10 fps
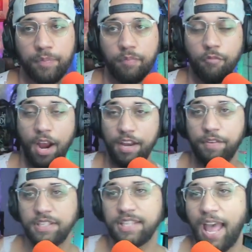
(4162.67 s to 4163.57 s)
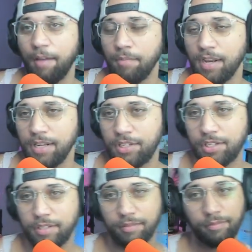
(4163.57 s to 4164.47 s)
Right, if it's that
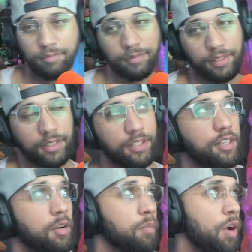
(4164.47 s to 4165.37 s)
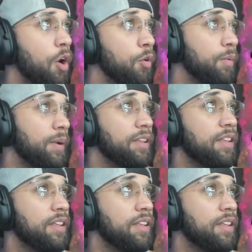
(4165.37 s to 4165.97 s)
much, bro,